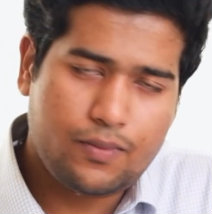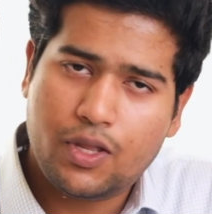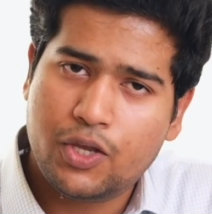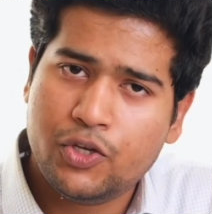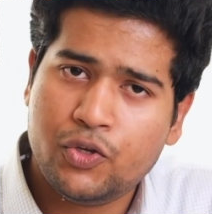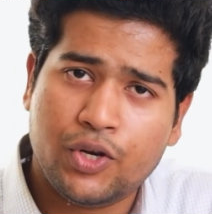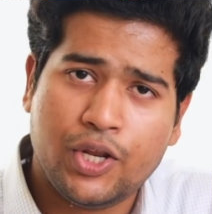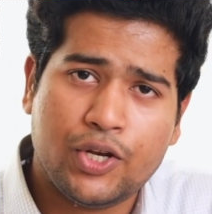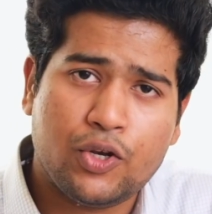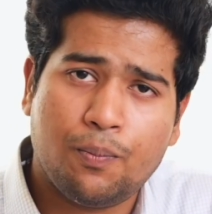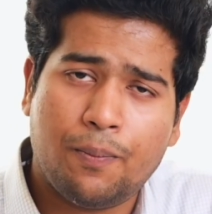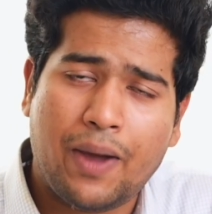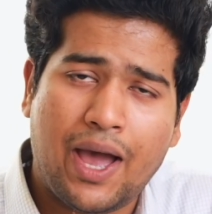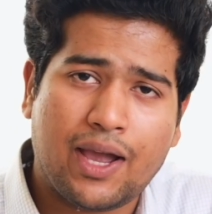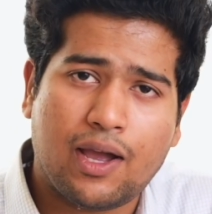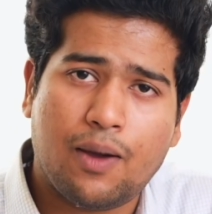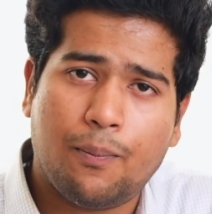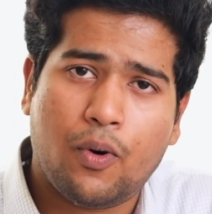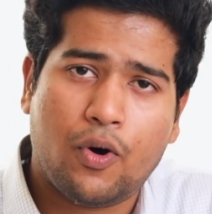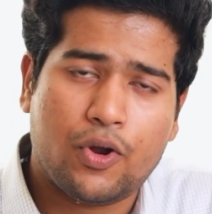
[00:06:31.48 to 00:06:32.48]
You need to
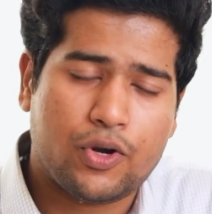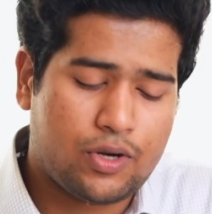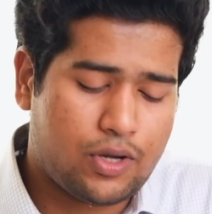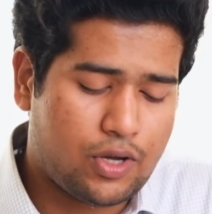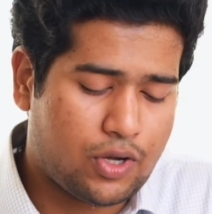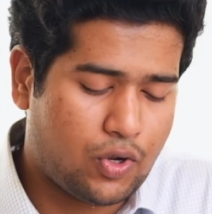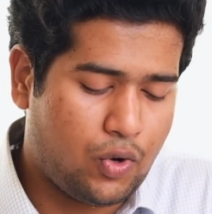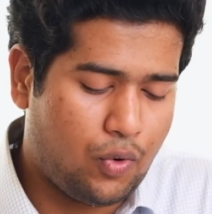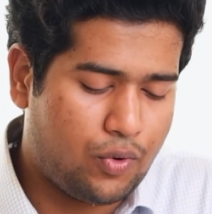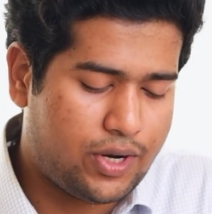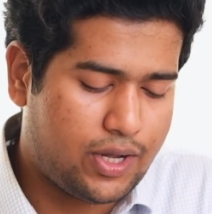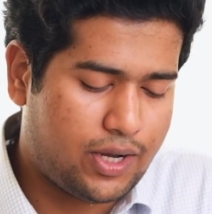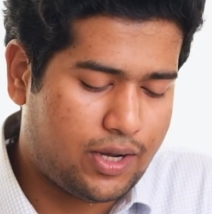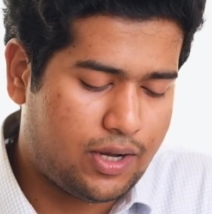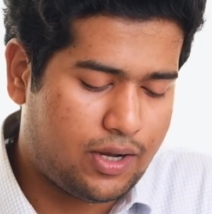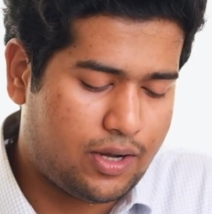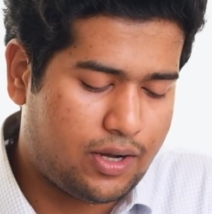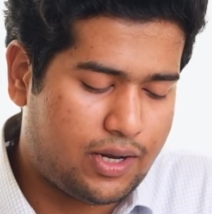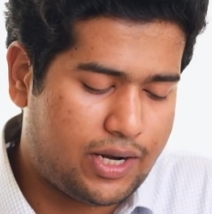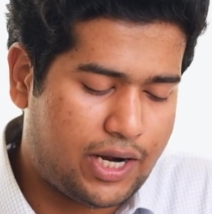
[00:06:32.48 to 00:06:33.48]
bank upon a good
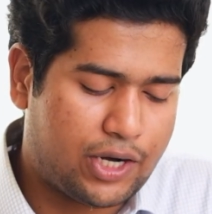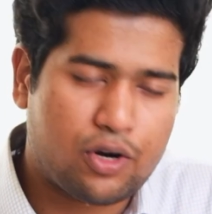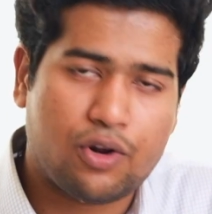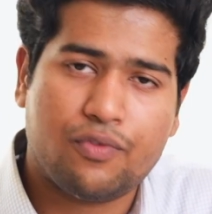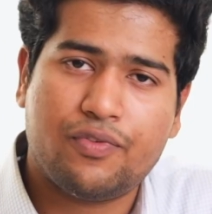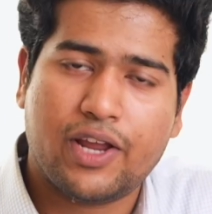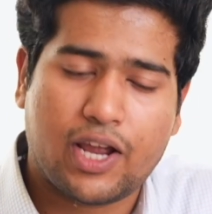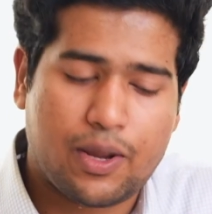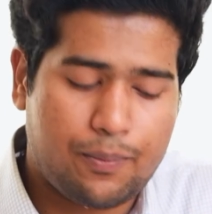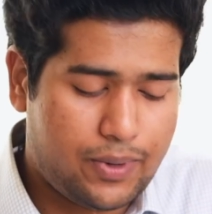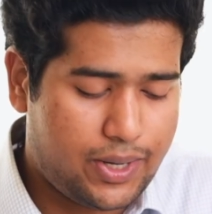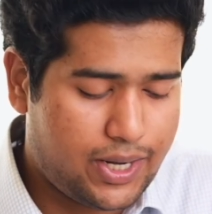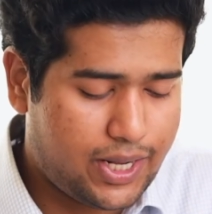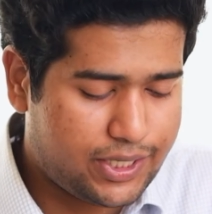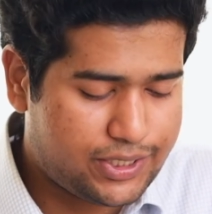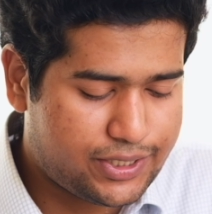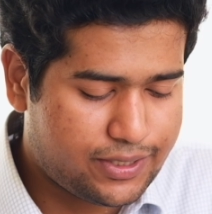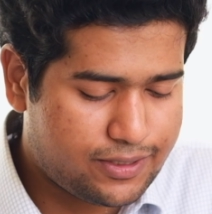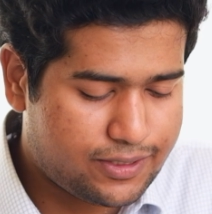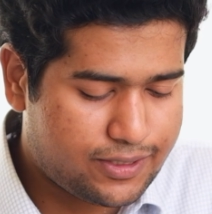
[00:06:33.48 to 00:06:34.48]
letter of
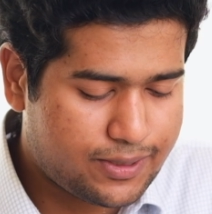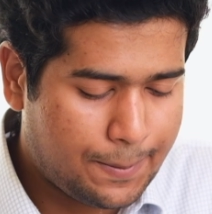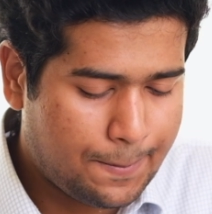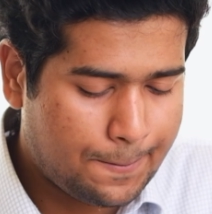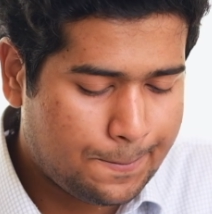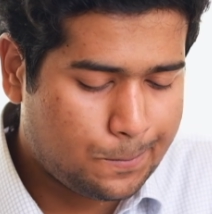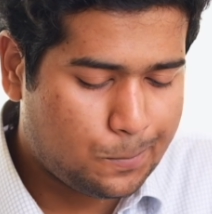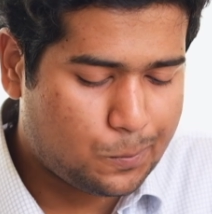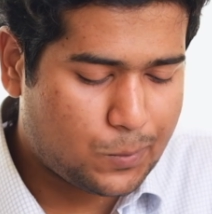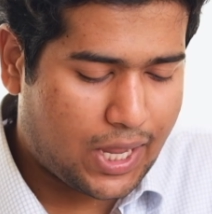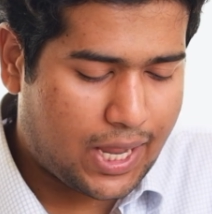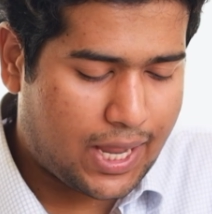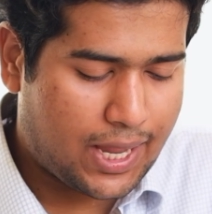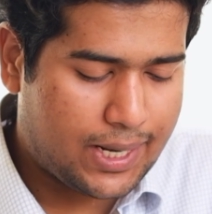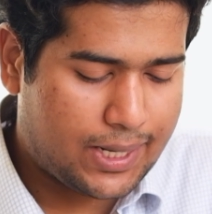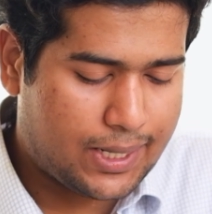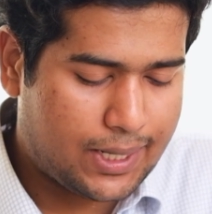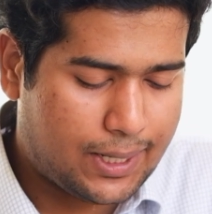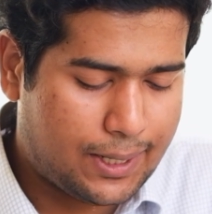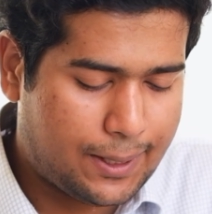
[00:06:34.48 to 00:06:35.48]
recommendations,
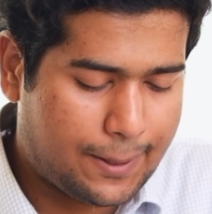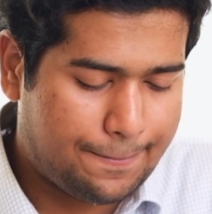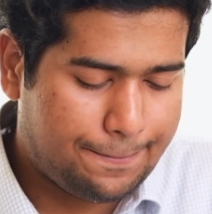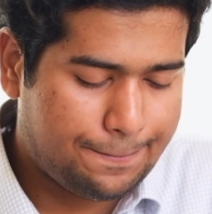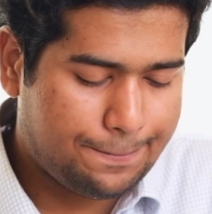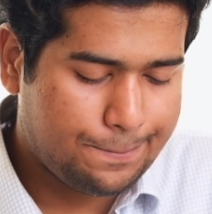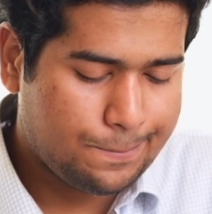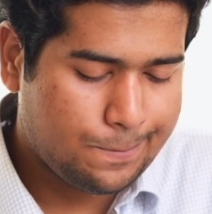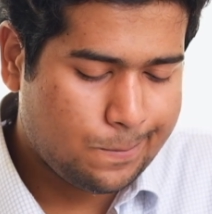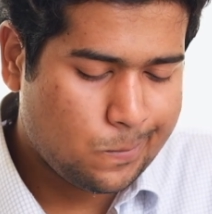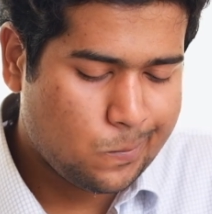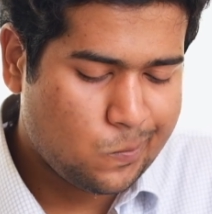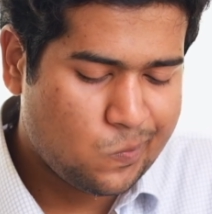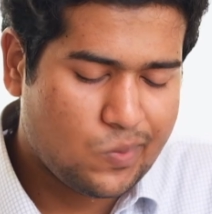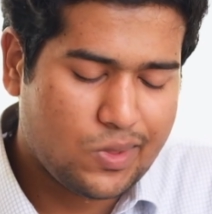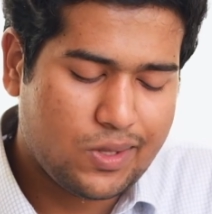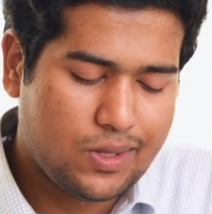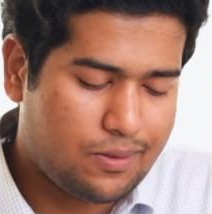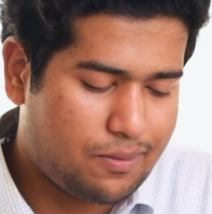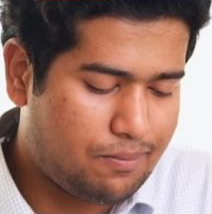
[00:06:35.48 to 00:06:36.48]
and
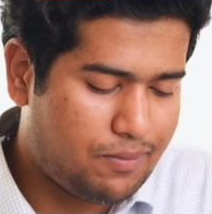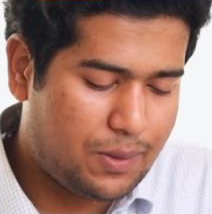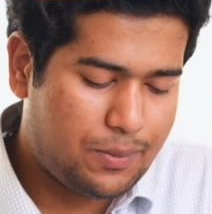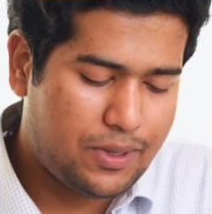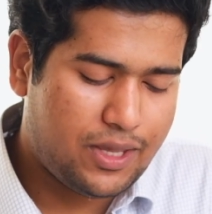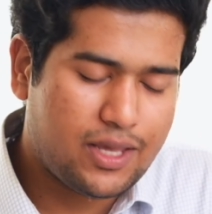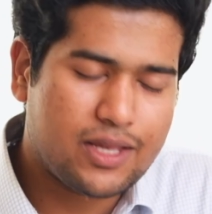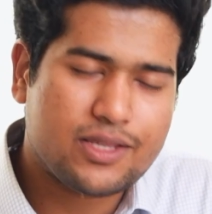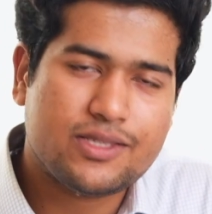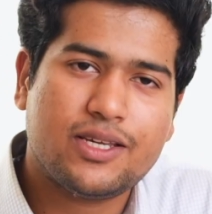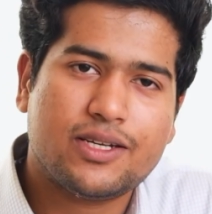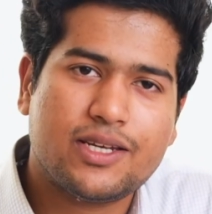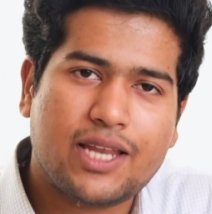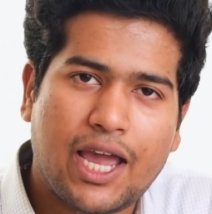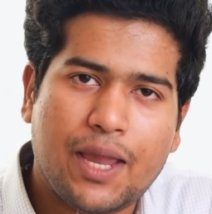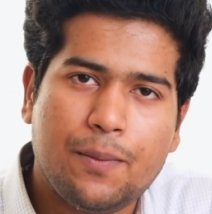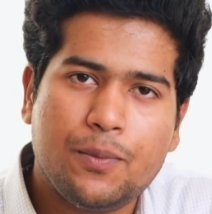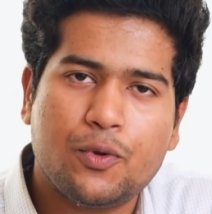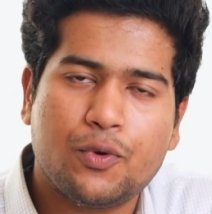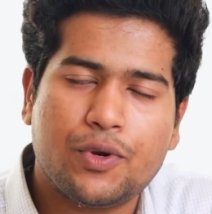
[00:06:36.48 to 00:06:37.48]
maybe it's a
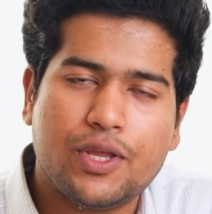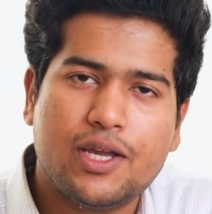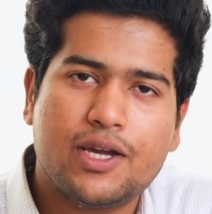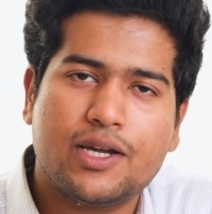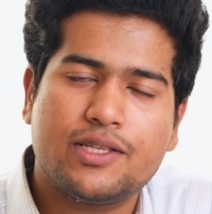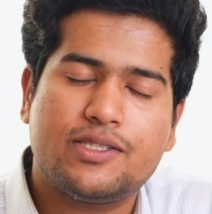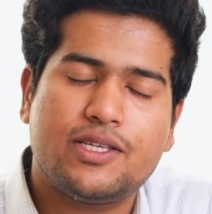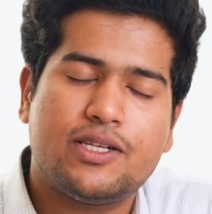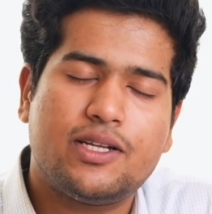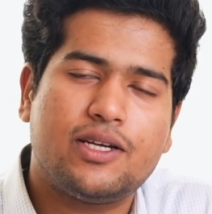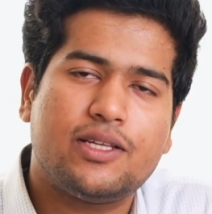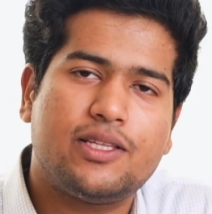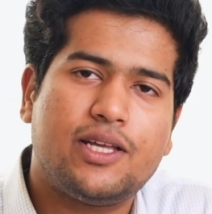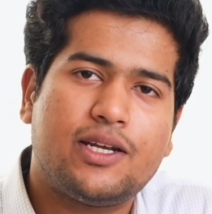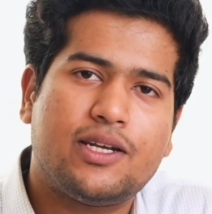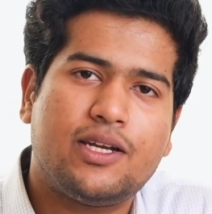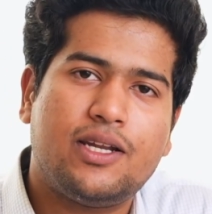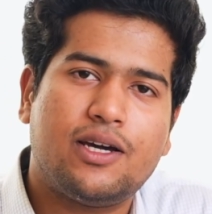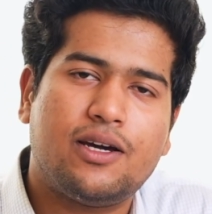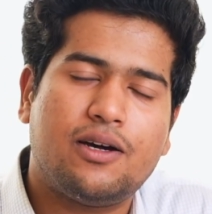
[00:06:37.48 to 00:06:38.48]
time to reconsider
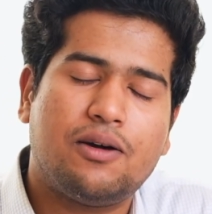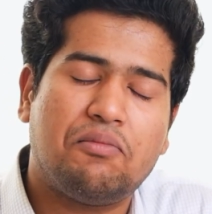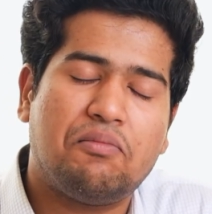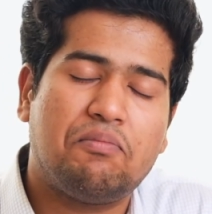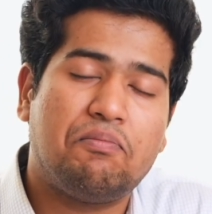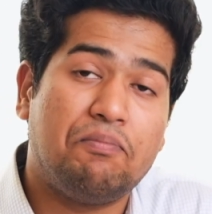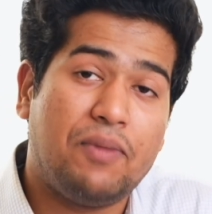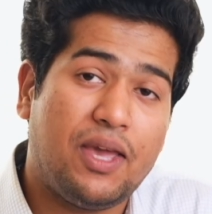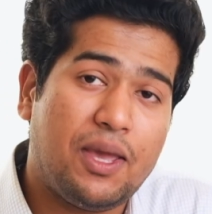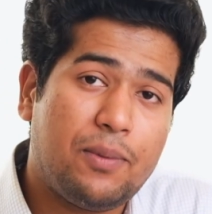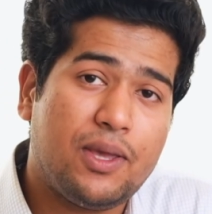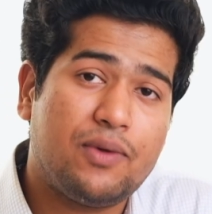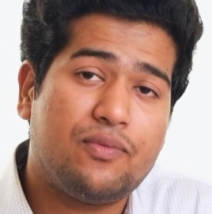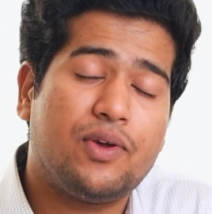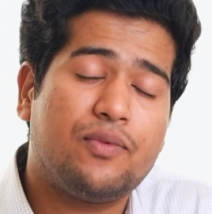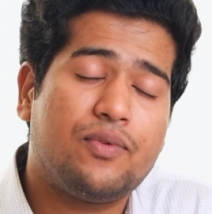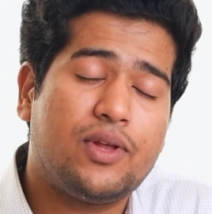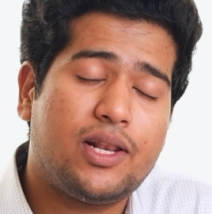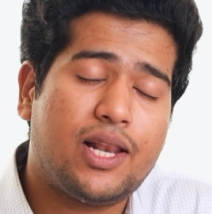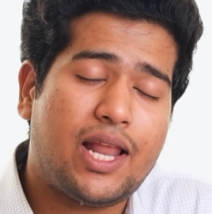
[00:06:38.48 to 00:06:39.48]
that maybe
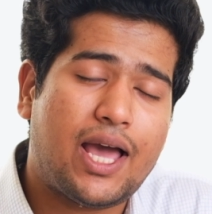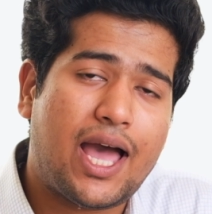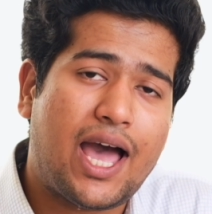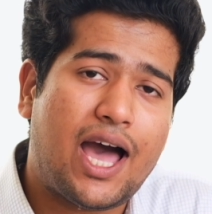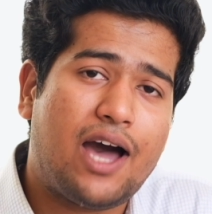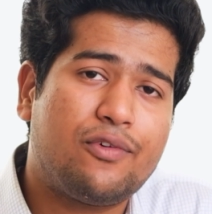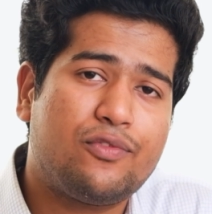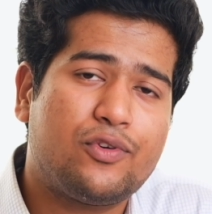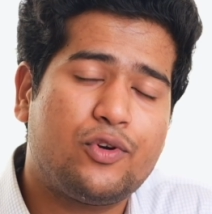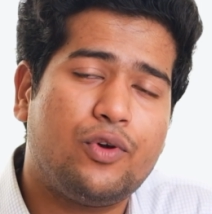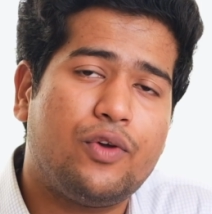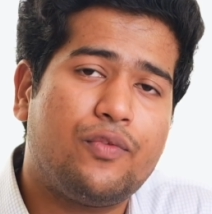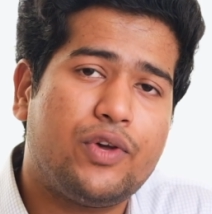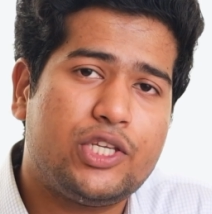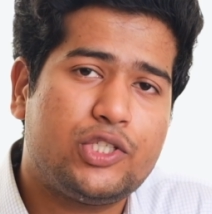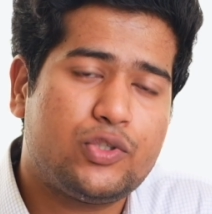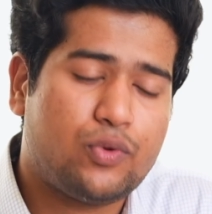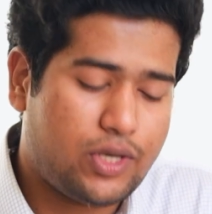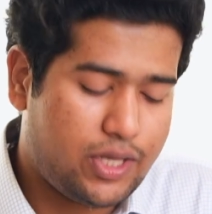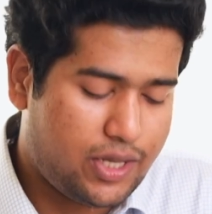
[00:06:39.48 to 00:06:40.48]
we will have to
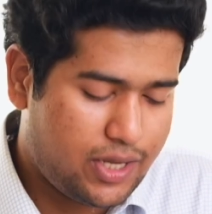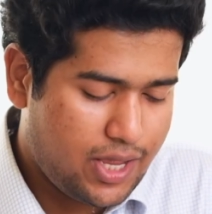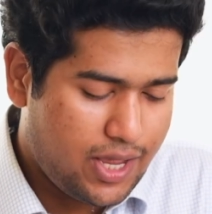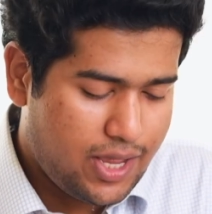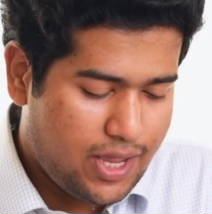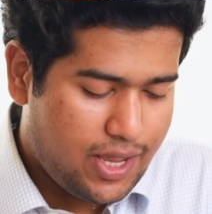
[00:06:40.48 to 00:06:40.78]
eventually